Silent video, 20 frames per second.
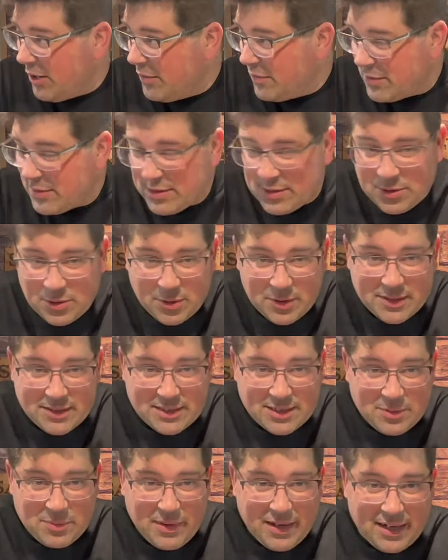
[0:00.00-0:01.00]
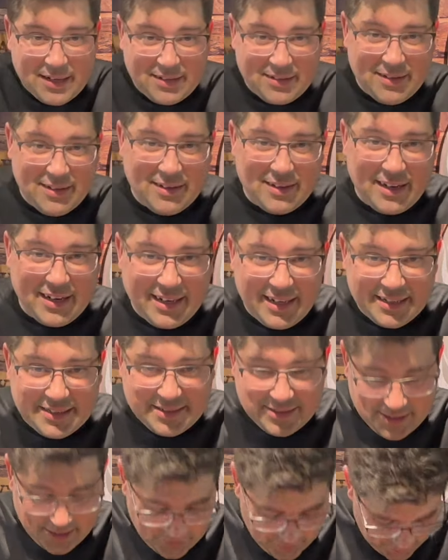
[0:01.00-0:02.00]
for the noise in the background. I got
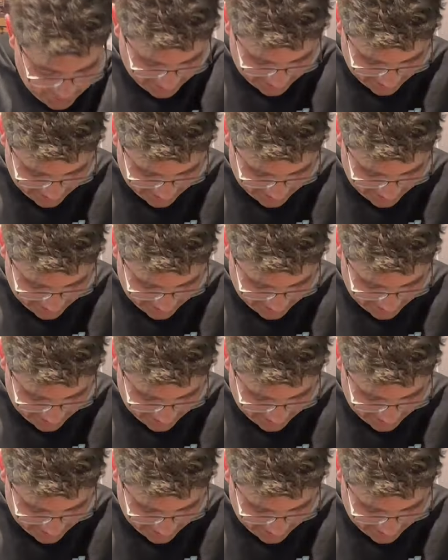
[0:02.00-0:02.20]
stuff being